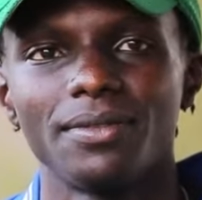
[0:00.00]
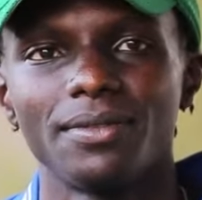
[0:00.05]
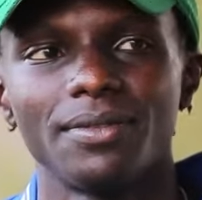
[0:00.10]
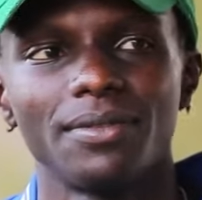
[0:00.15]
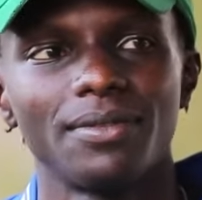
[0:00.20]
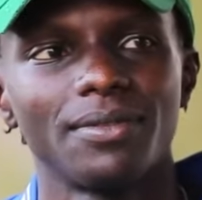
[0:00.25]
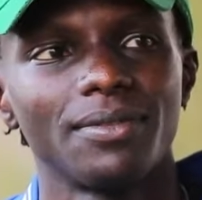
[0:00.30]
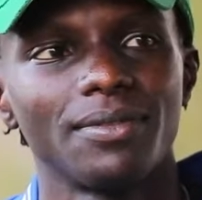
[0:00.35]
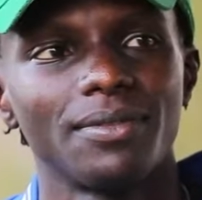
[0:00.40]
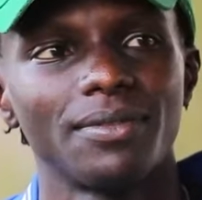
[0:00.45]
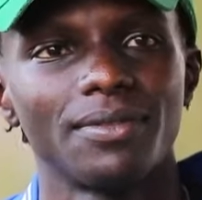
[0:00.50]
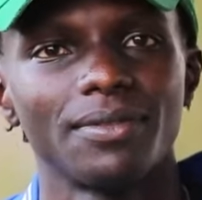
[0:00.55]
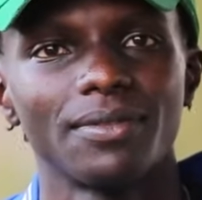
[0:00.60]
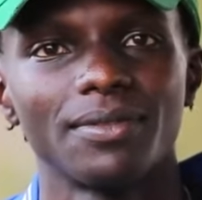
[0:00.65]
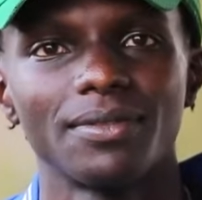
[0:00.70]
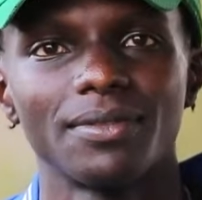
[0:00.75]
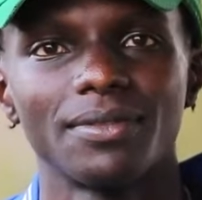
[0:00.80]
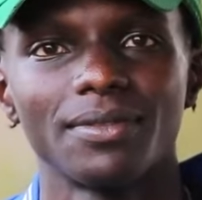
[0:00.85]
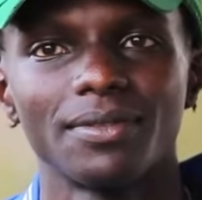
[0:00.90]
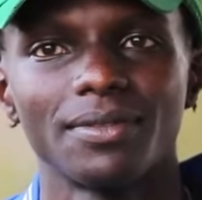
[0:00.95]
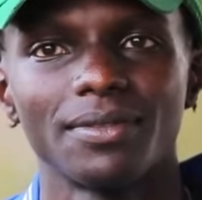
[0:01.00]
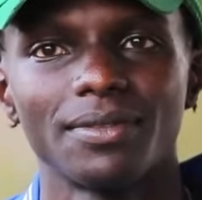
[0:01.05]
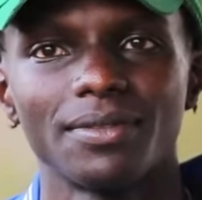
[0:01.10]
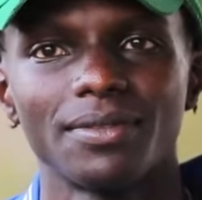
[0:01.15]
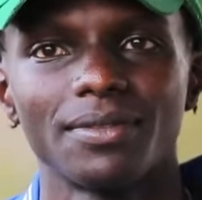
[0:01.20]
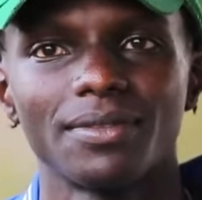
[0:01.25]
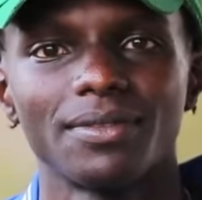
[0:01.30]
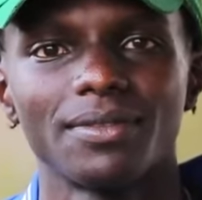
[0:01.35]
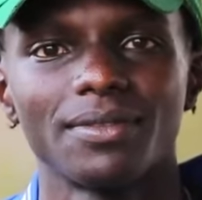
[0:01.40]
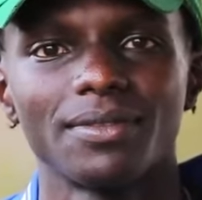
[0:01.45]

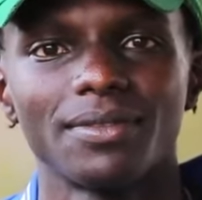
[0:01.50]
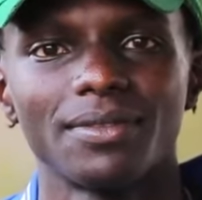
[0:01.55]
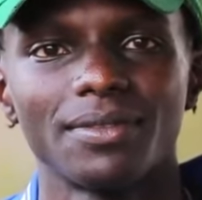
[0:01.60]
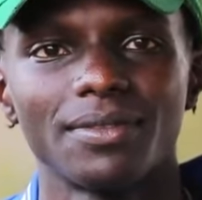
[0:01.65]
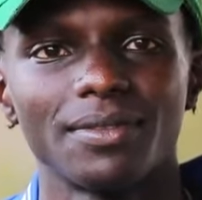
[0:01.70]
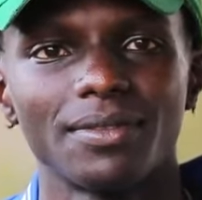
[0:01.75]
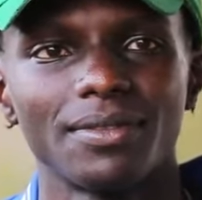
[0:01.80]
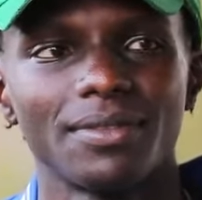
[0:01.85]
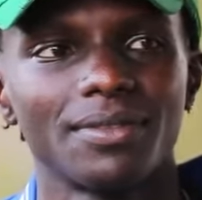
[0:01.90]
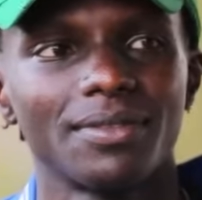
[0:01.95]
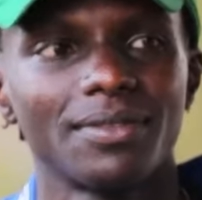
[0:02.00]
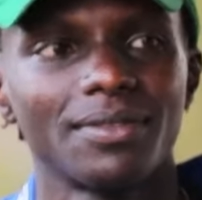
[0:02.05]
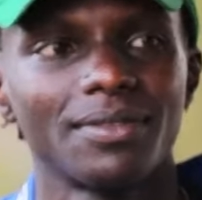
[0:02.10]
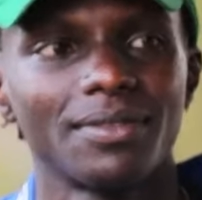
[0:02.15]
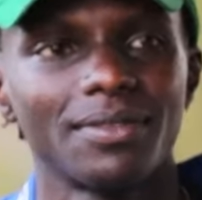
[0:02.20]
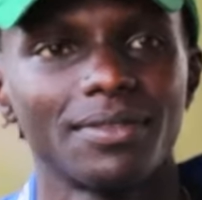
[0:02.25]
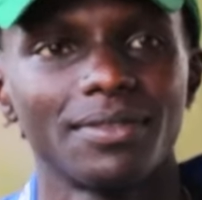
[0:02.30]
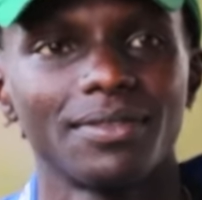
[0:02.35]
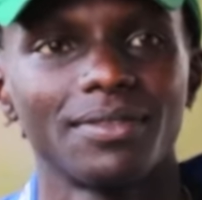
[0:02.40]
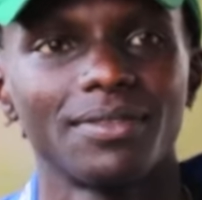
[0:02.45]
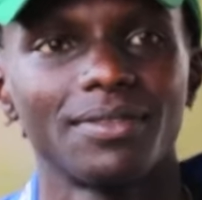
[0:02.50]
No words are spoken by the person on screen.